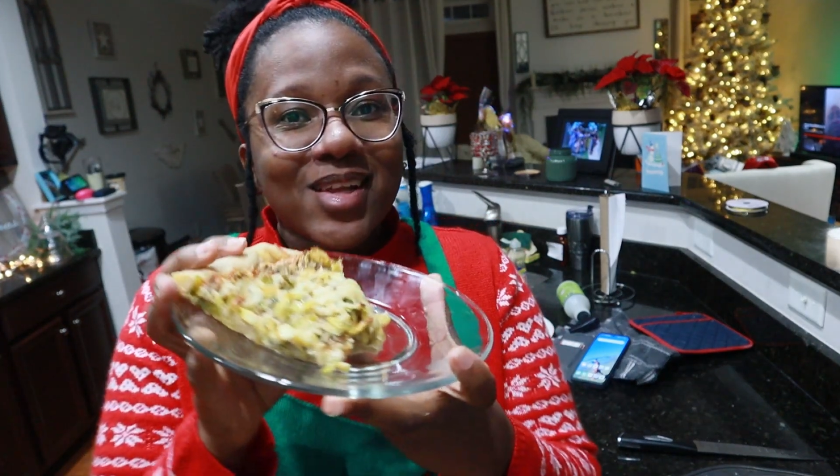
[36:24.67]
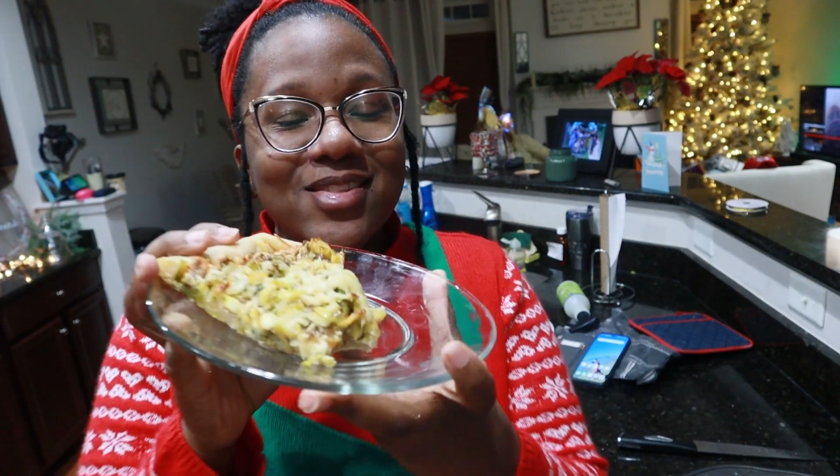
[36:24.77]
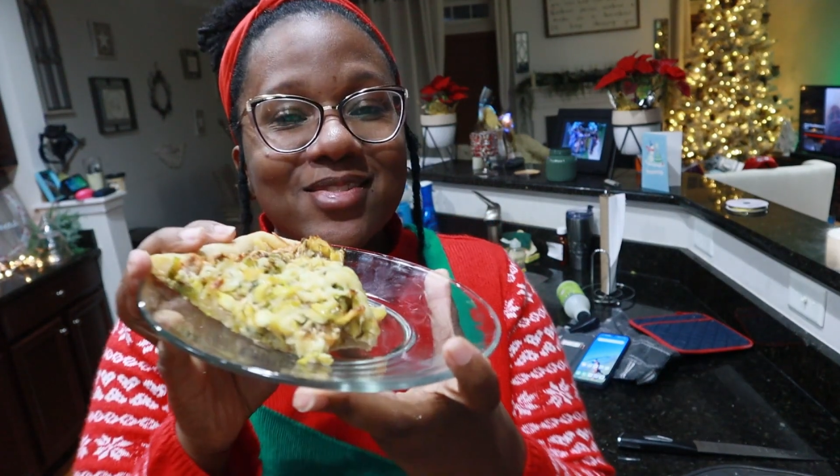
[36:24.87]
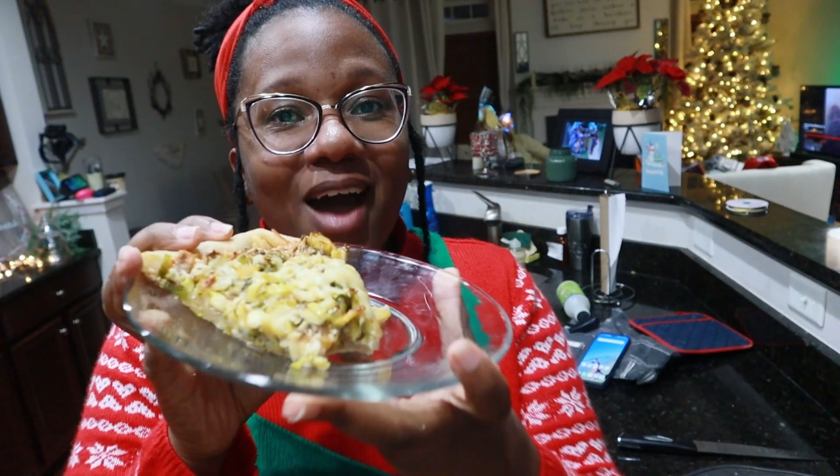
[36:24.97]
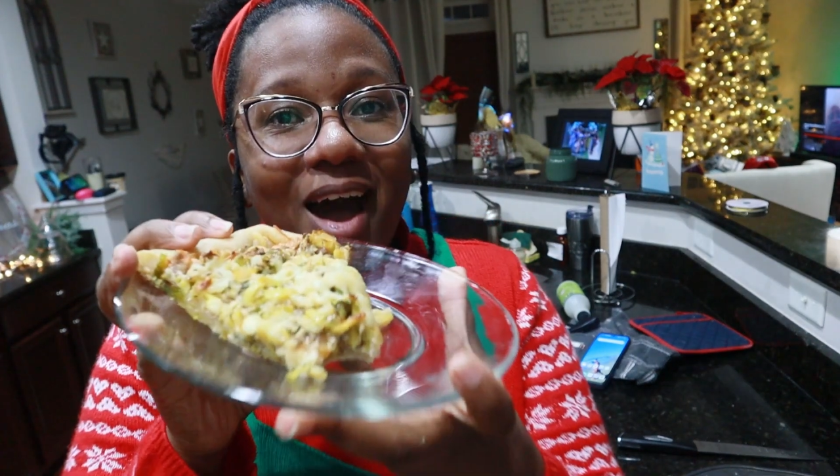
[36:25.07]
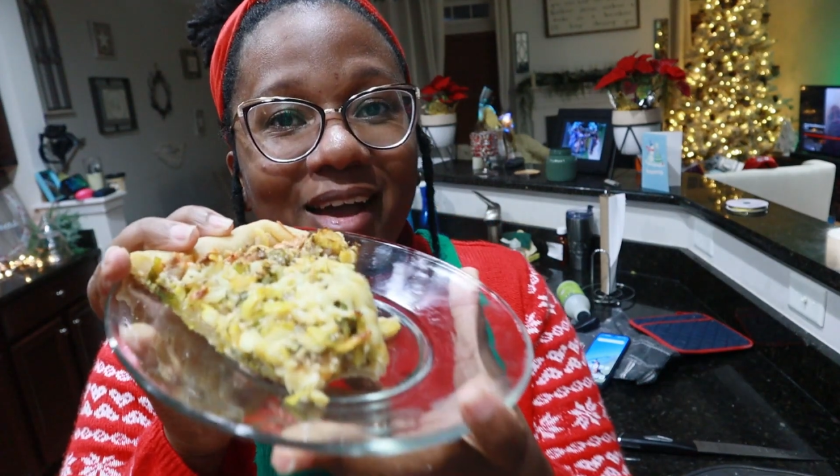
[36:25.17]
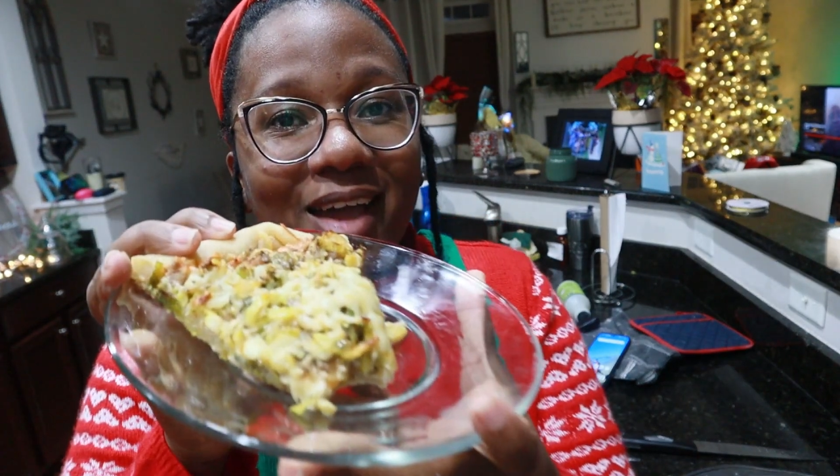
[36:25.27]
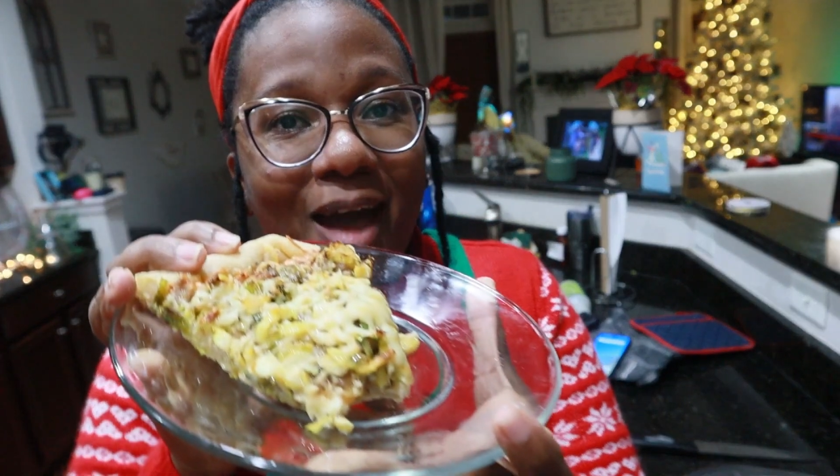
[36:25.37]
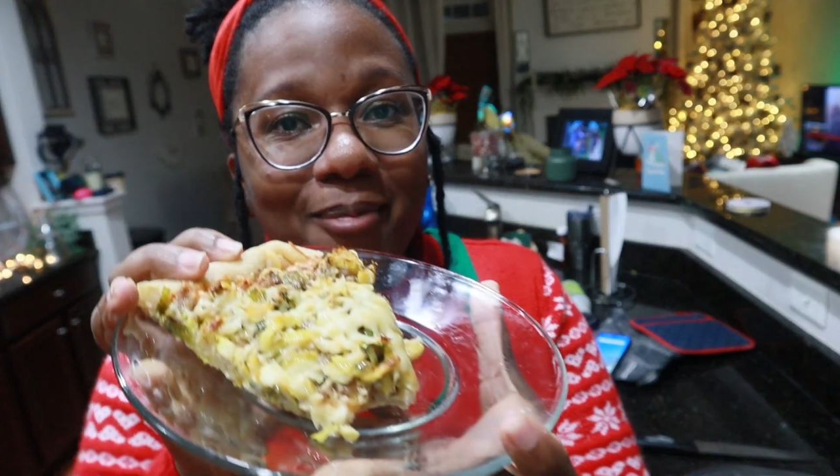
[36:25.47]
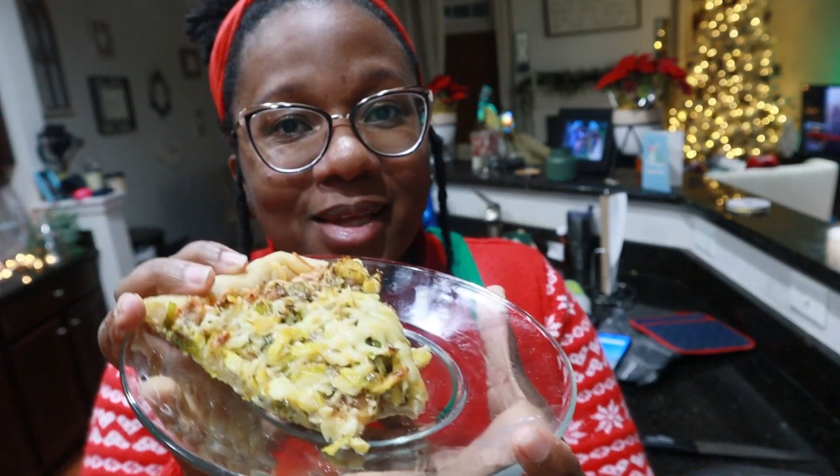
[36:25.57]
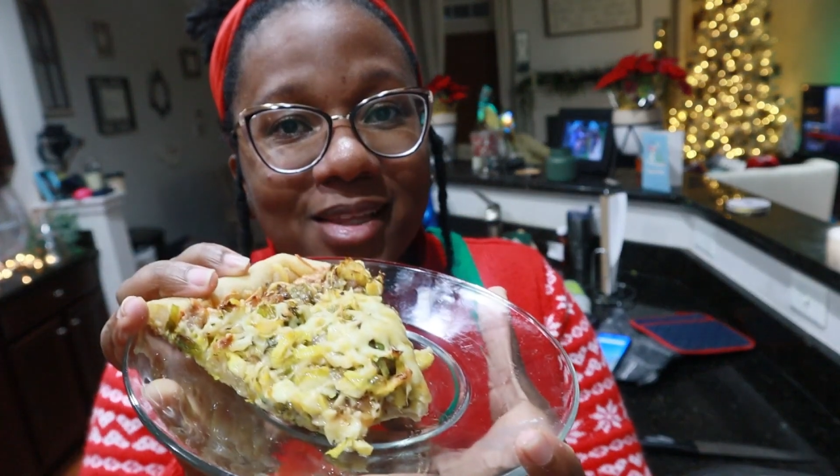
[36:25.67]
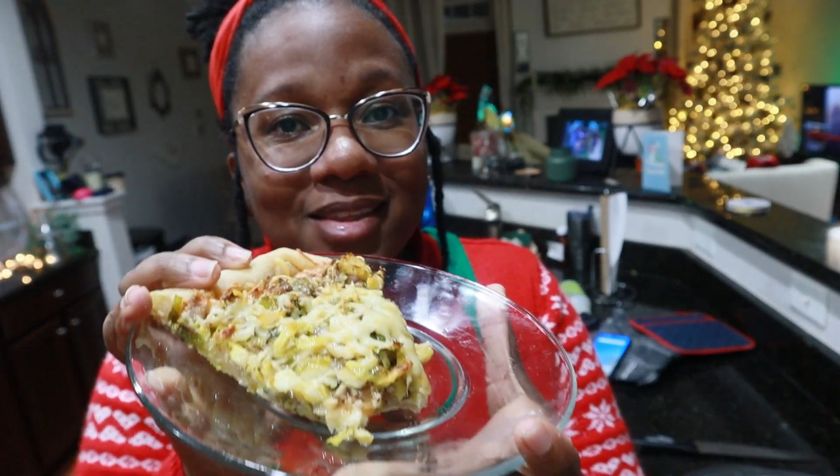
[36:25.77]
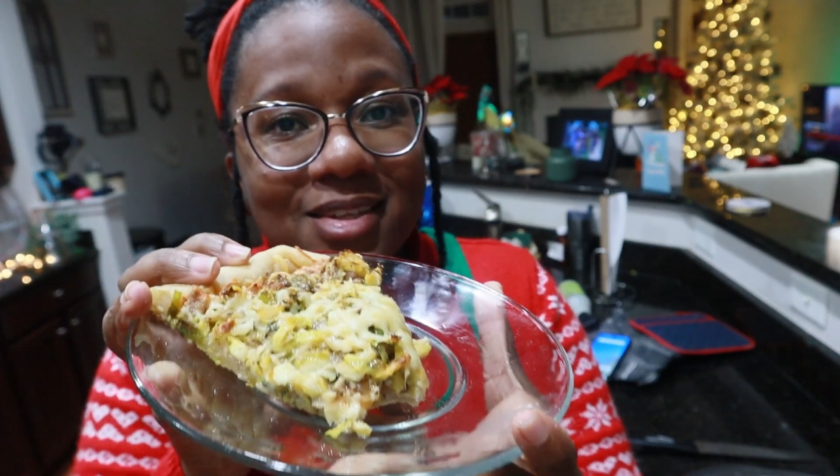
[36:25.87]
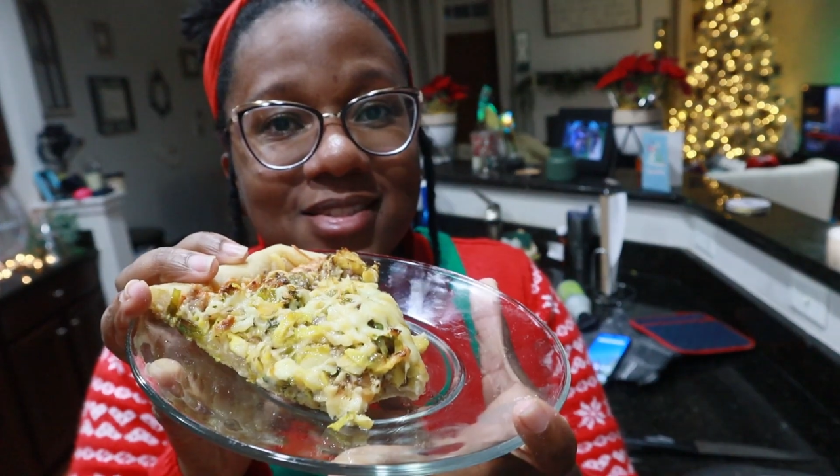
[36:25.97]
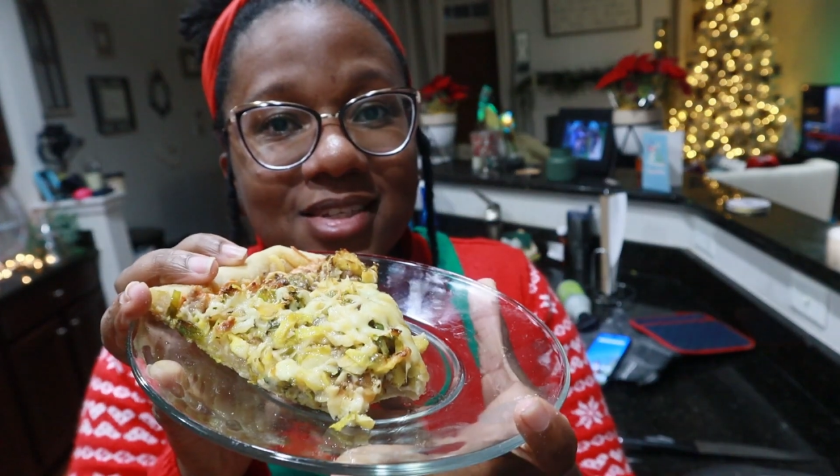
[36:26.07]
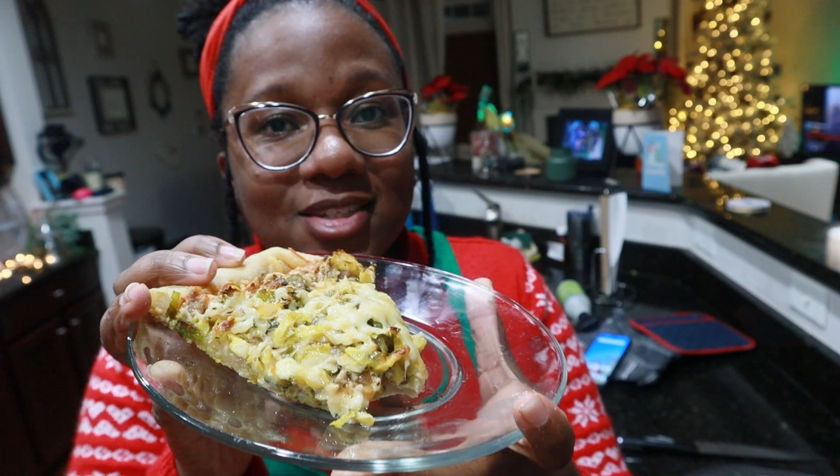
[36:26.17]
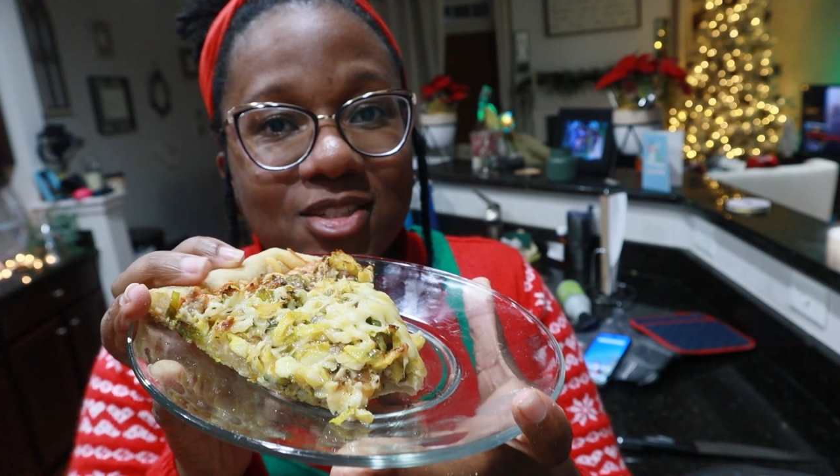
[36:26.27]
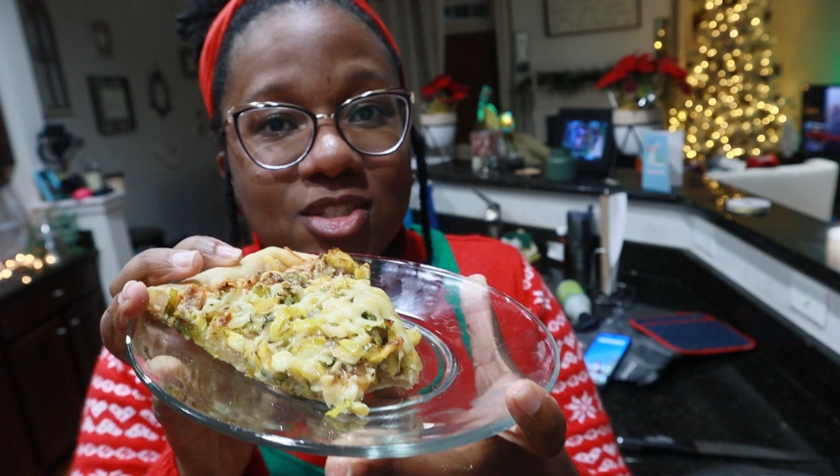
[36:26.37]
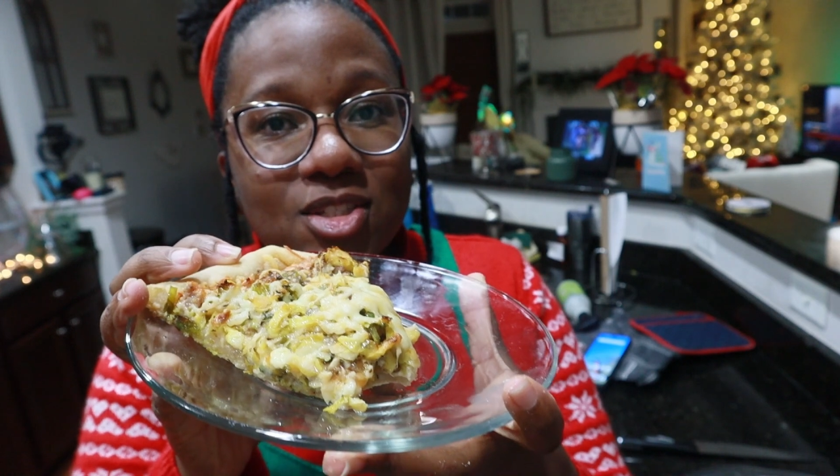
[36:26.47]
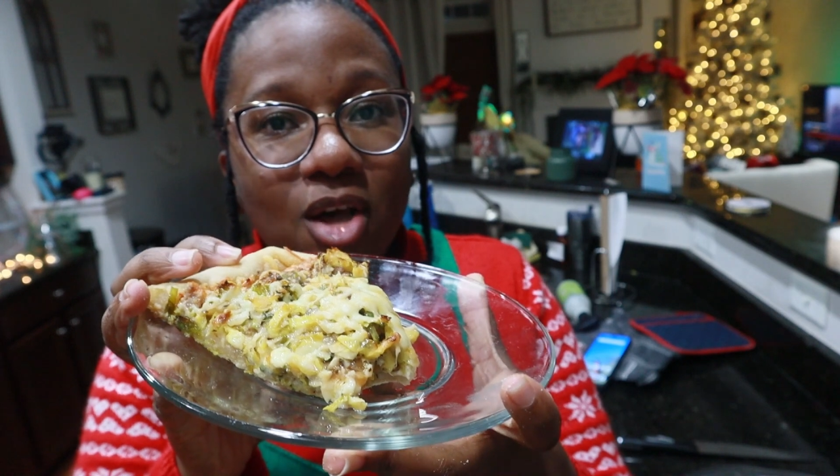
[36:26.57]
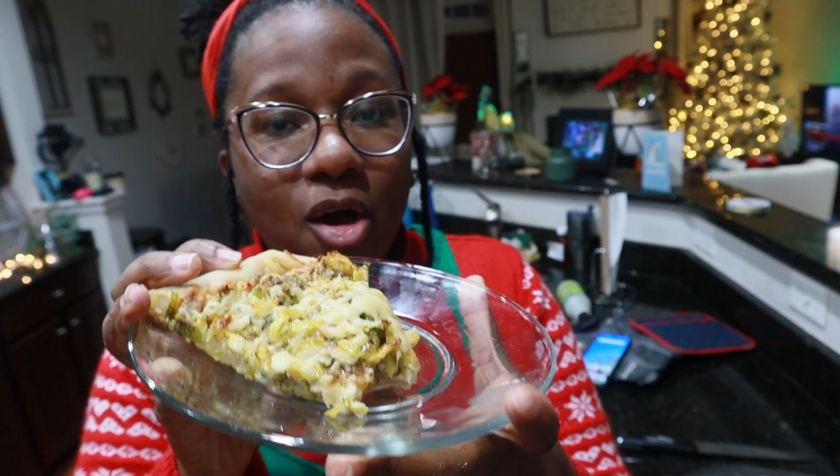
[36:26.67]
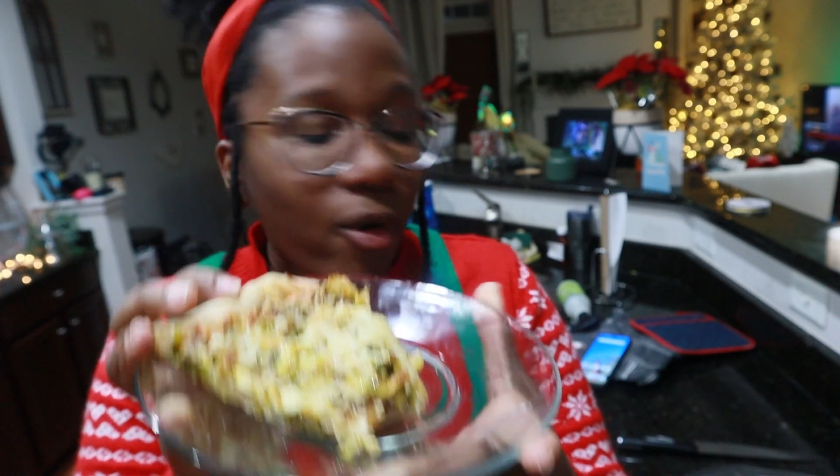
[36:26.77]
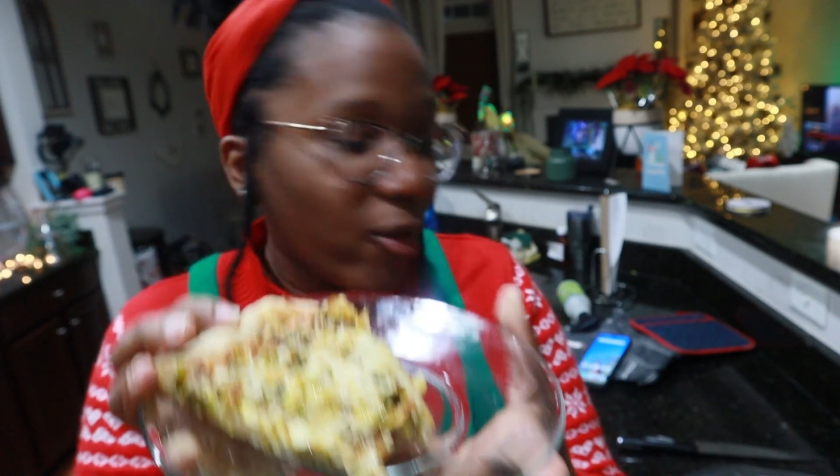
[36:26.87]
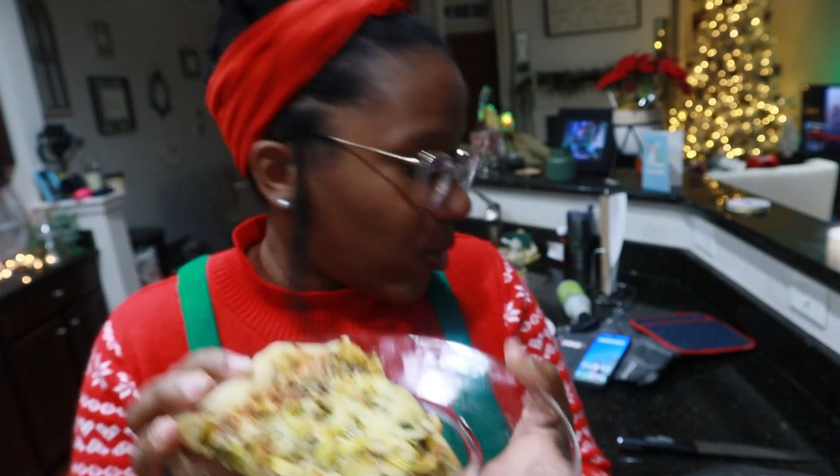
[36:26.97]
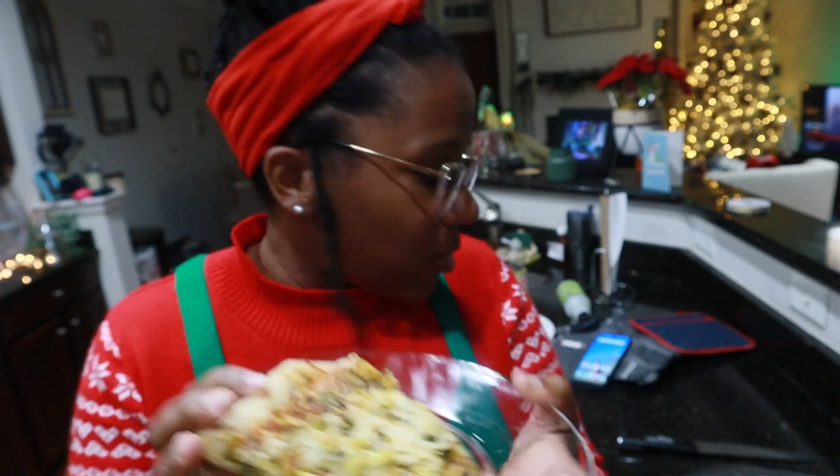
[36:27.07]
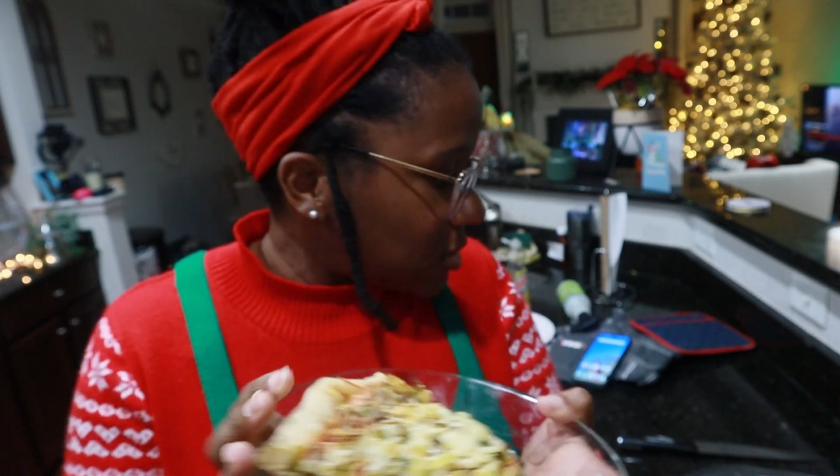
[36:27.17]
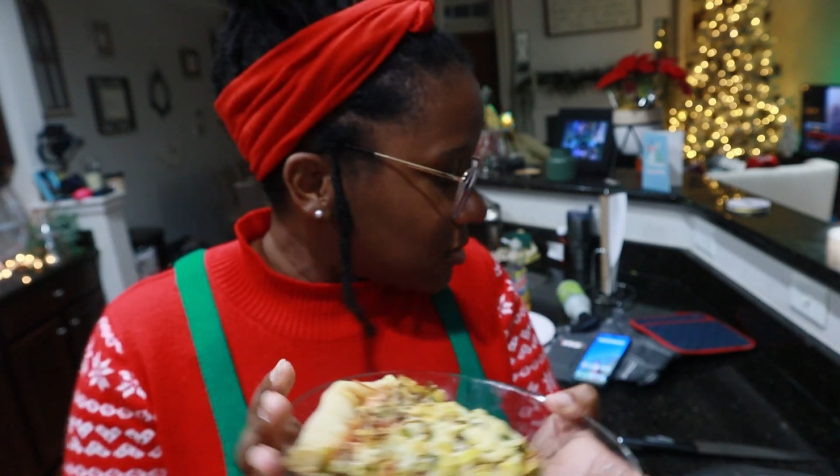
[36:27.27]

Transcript: Not capping. This is so